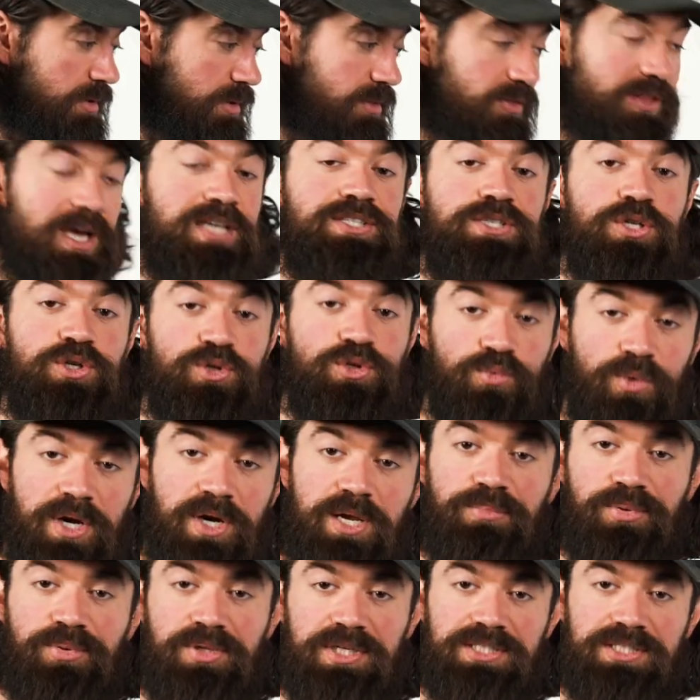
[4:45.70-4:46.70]
that's a
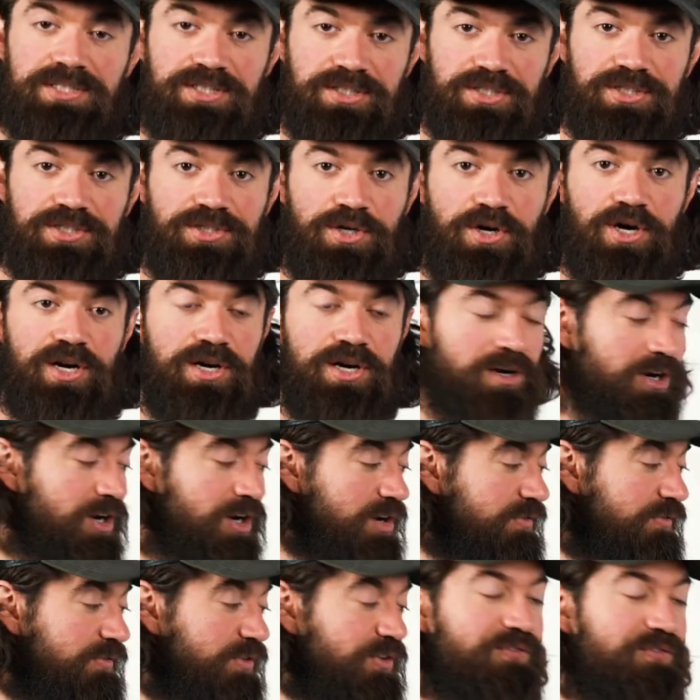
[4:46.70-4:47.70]
great place to start
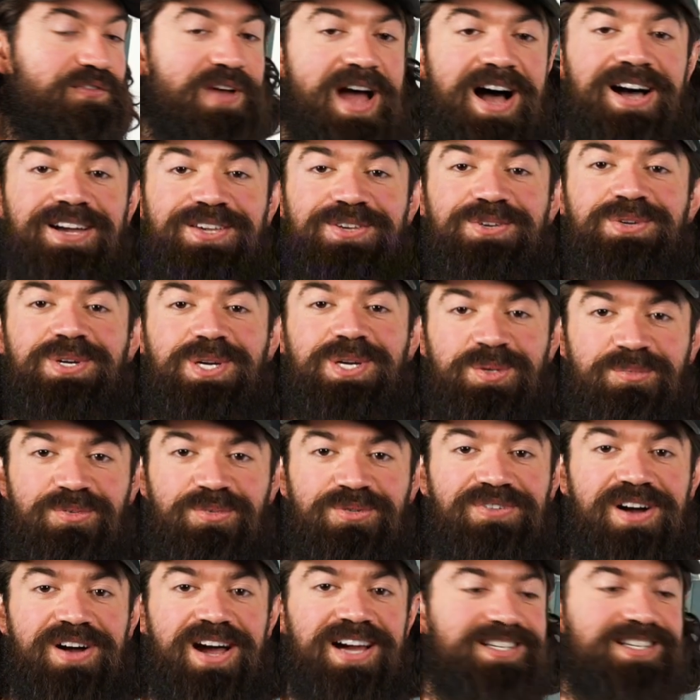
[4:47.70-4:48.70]
for value you can
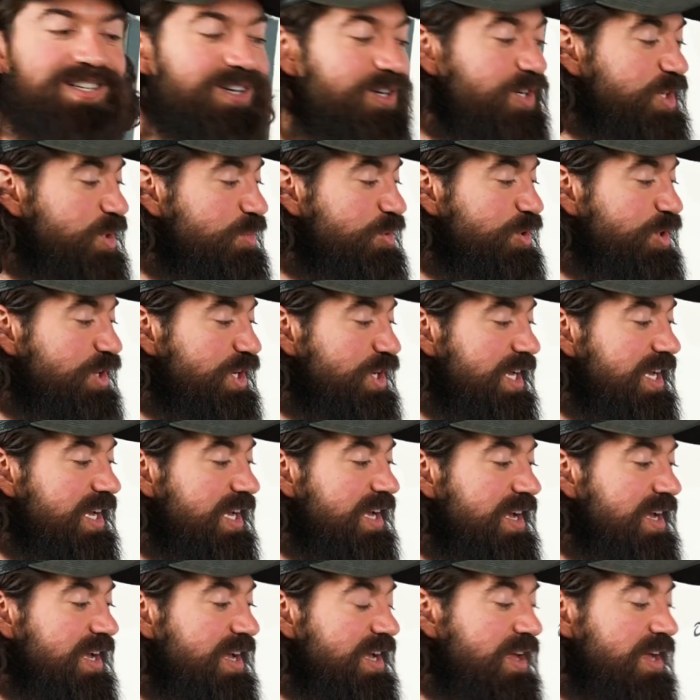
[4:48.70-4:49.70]
provide to your community.
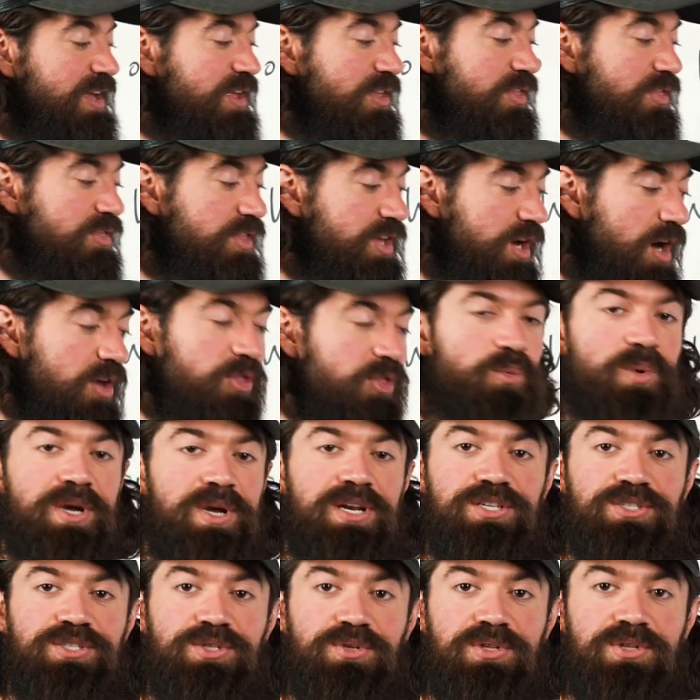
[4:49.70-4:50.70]
The other way
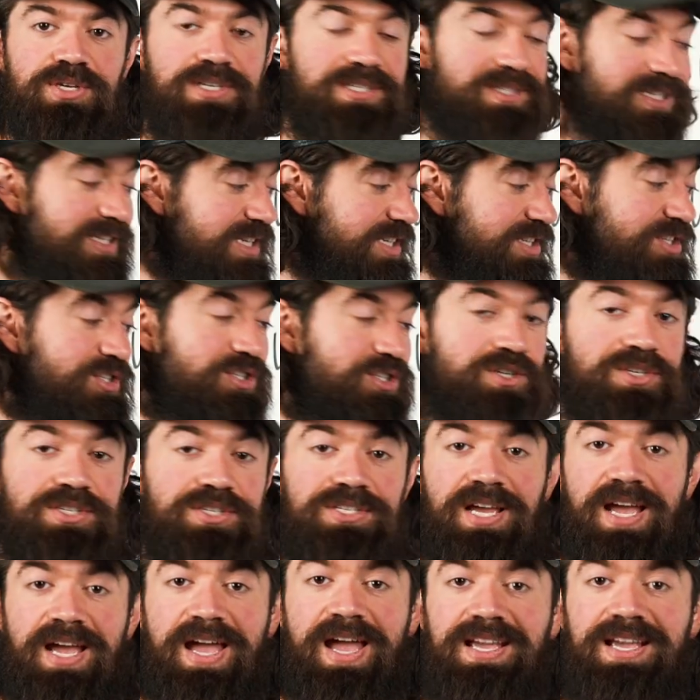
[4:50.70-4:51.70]
to do this is just
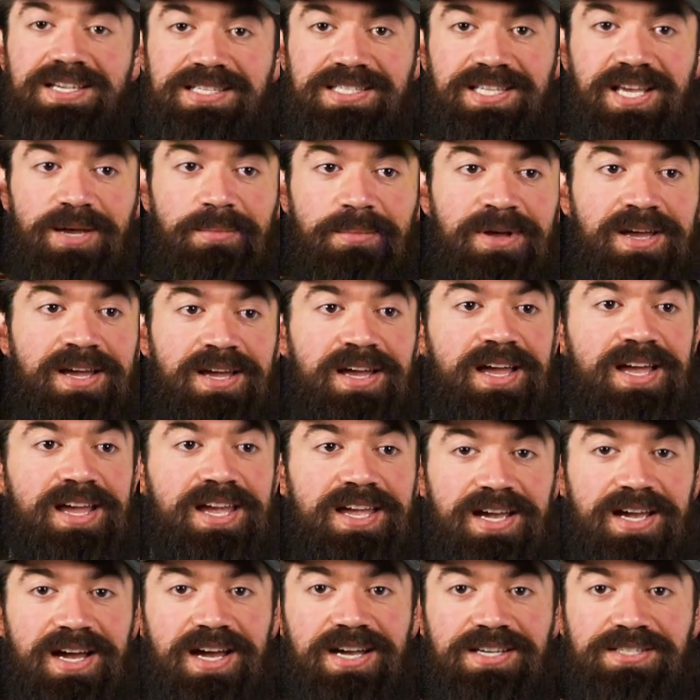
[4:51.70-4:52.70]
ask them,
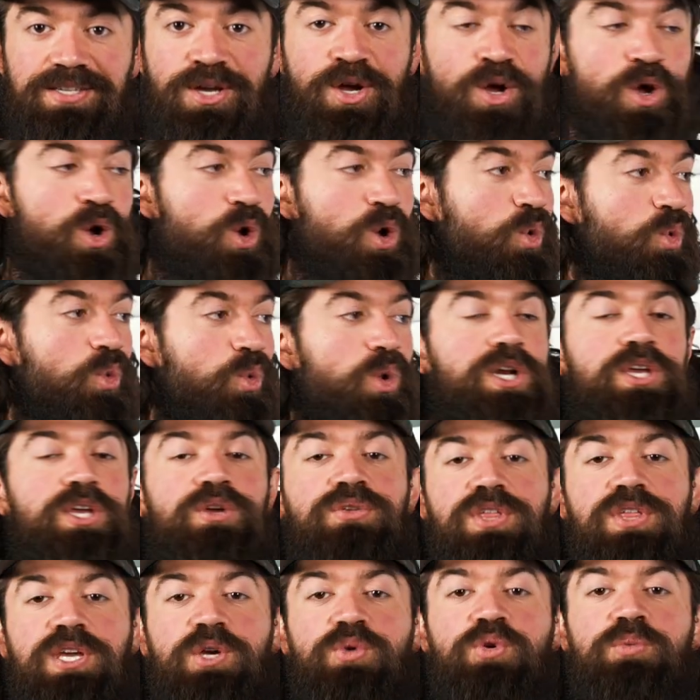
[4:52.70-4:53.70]
hey guys, What do you
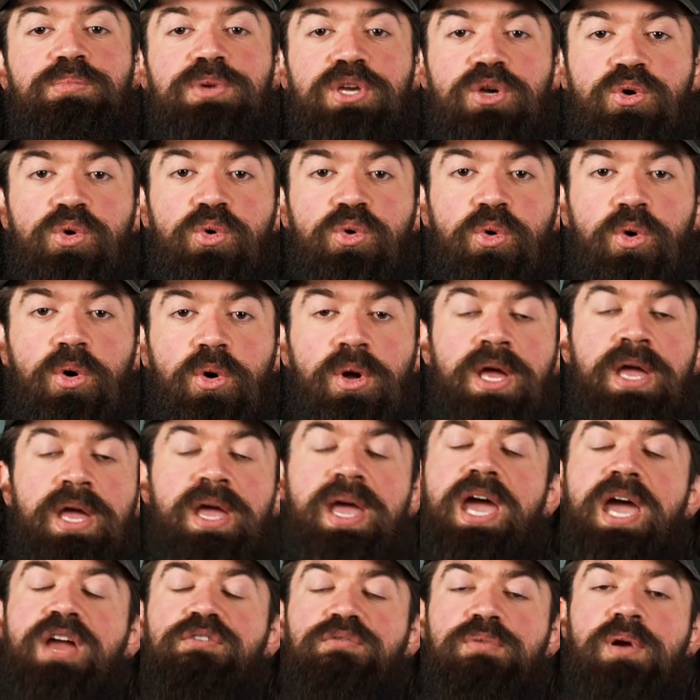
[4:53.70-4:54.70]
think would be cool?
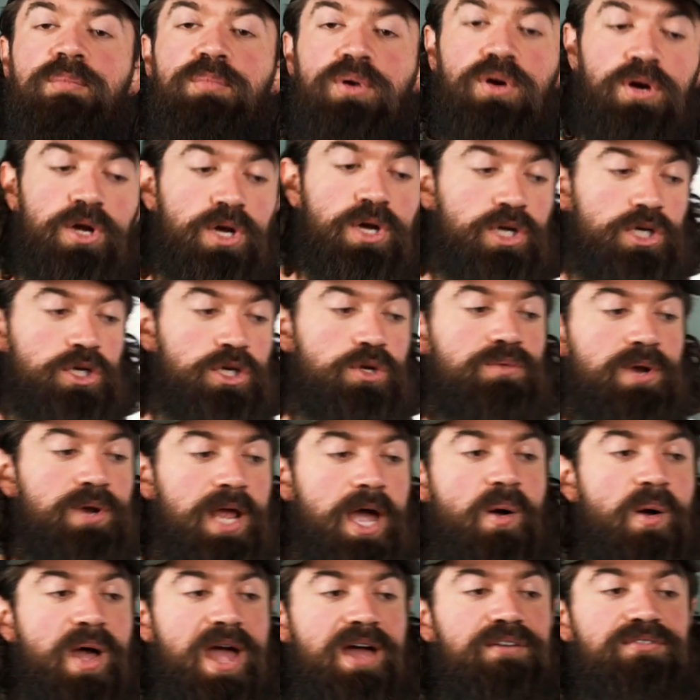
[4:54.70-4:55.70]
And remember, you
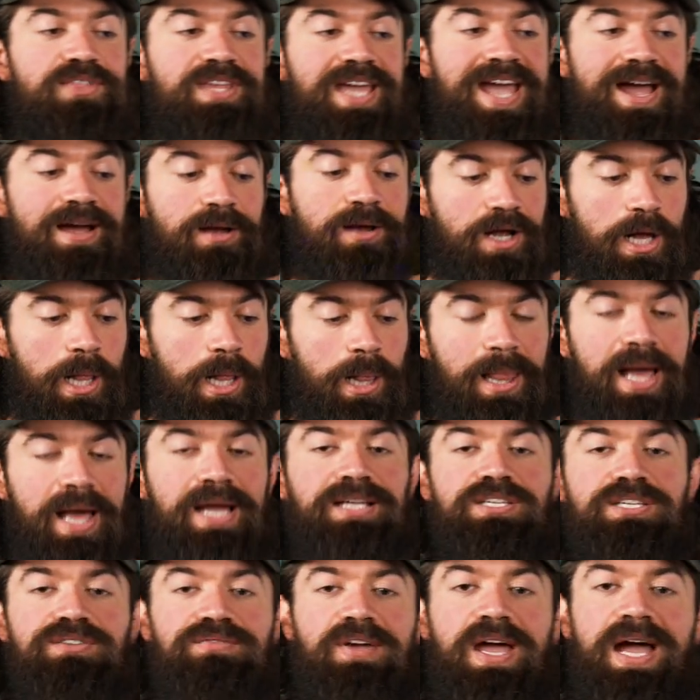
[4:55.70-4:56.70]
now have the
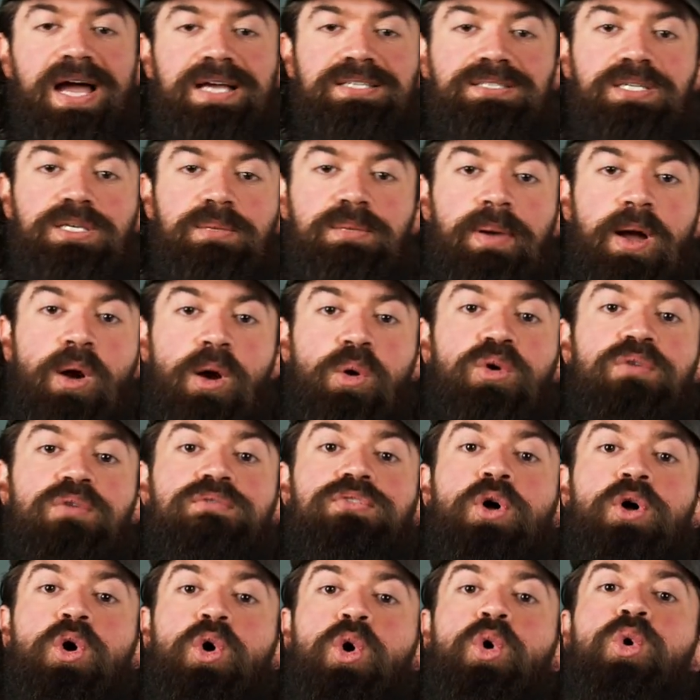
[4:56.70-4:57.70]
collective asking power of
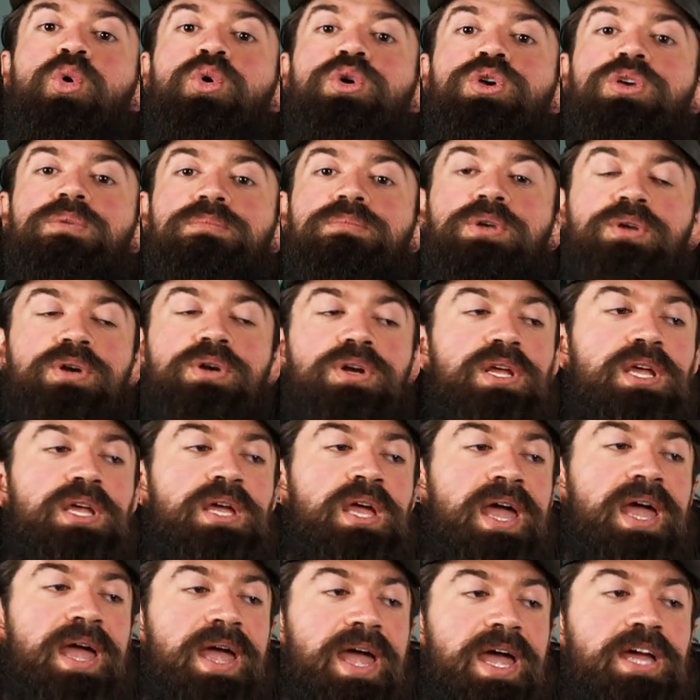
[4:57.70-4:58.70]
the whole
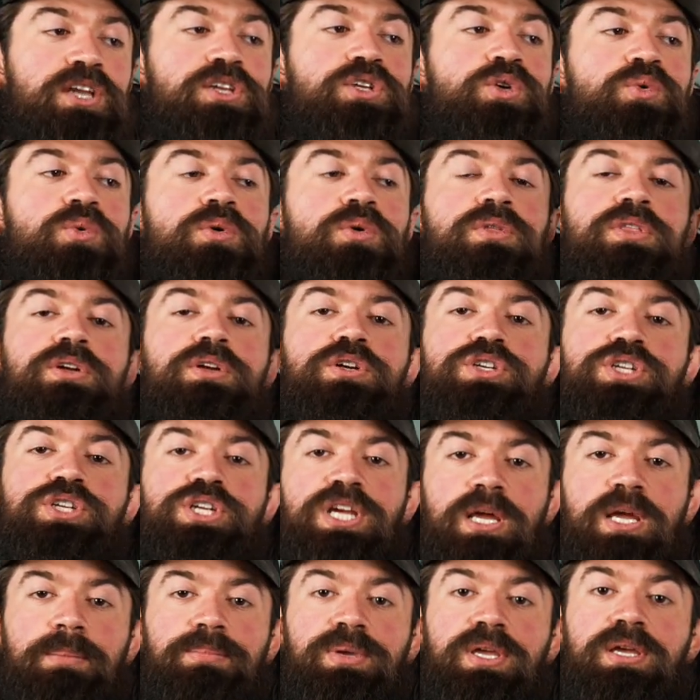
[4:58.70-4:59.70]
community, and you are their
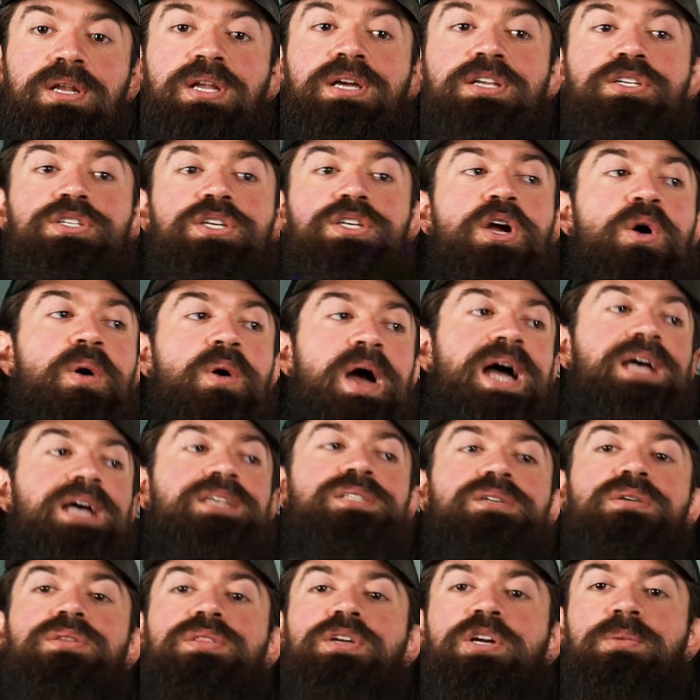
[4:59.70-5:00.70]
champion to go
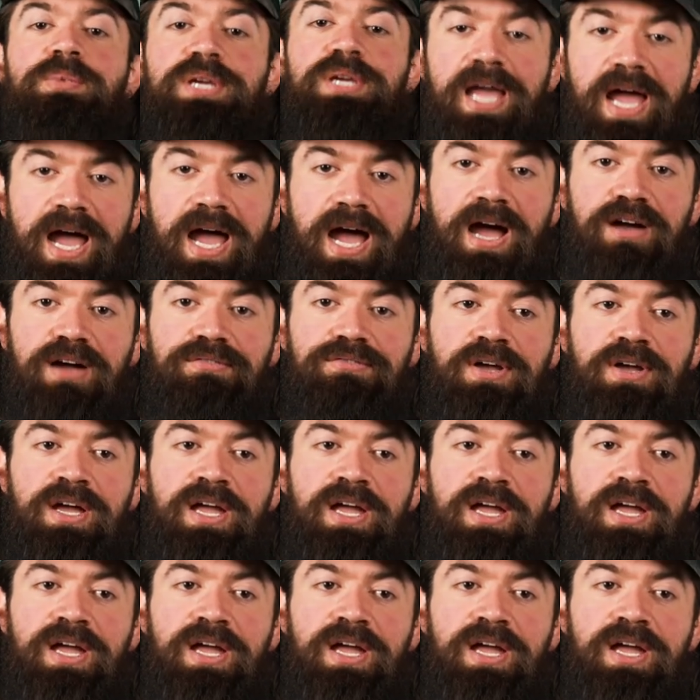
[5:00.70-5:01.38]
ask on their behalf.